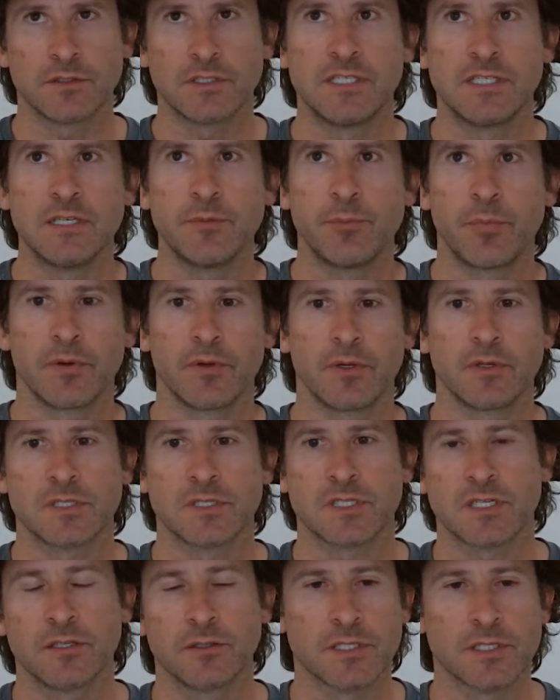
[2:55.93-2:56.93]
deep
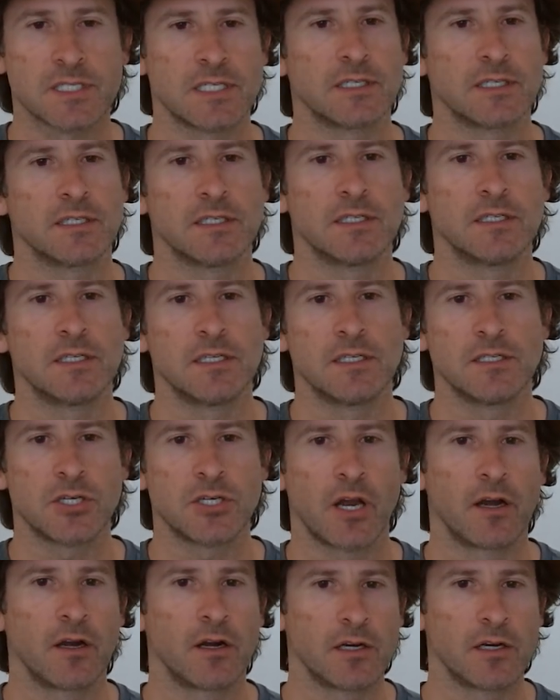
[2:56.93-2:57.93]
skill set in
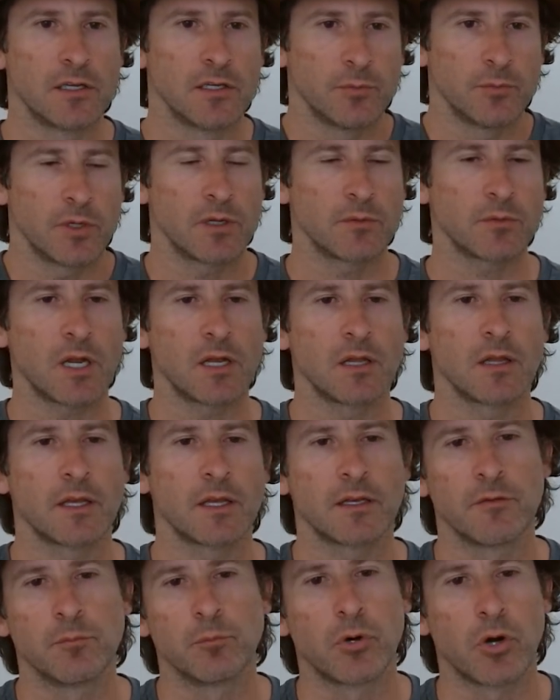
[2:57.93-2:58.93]
each area, but I'm kind of like
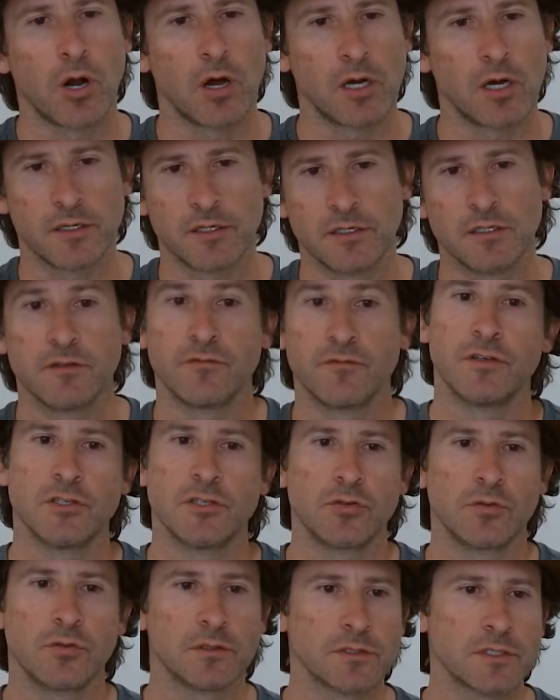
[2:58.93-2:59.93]
a broad
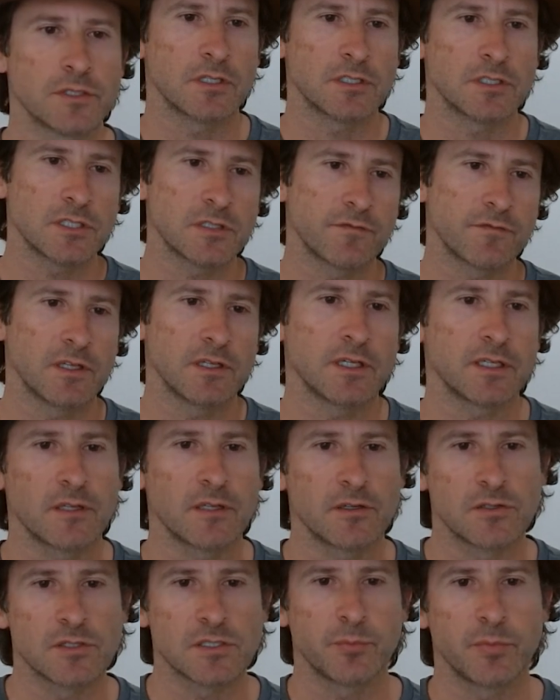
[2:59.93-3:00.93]
individual. I just felt like
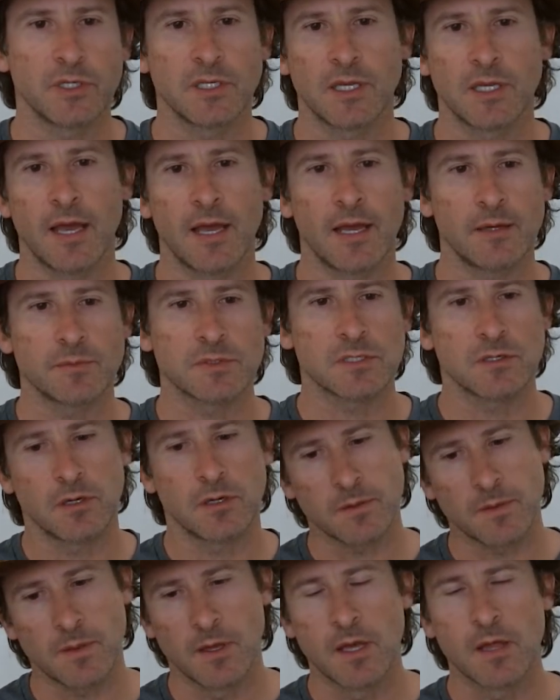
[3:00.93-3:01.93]
there was a big gap. So
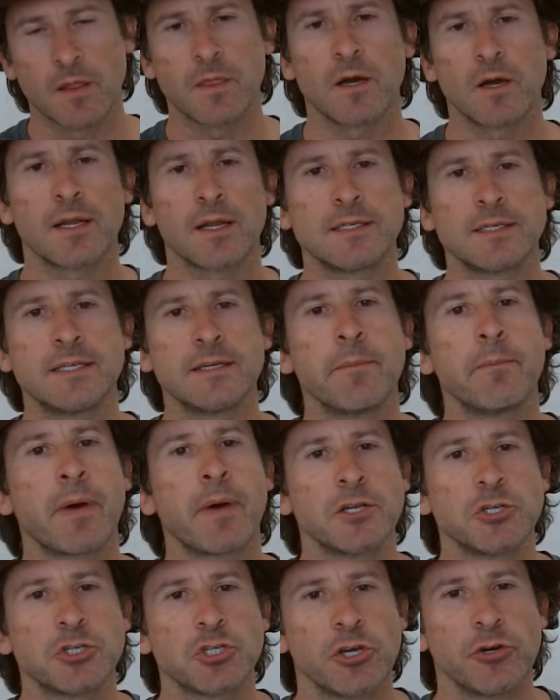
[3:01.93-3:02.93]
I thought I'd dip my
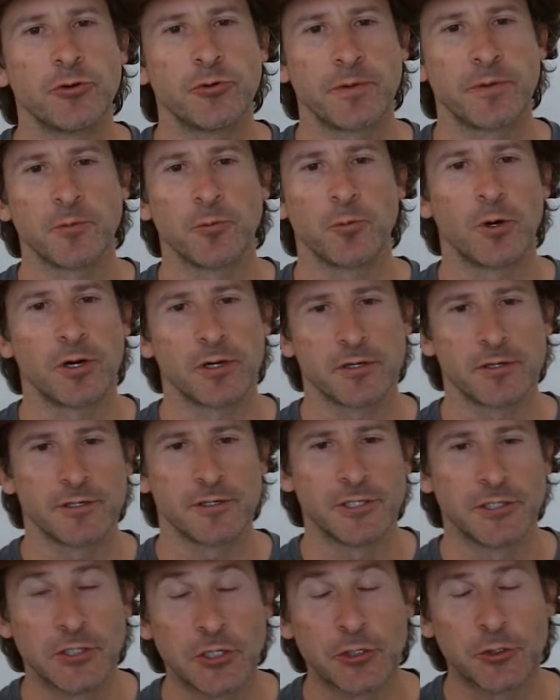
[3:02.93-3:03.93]
toe in the water,
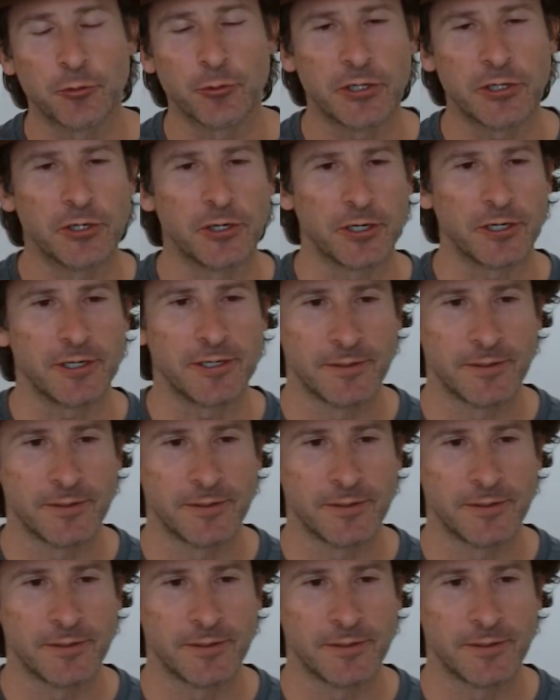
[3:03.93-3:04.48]
and here we are.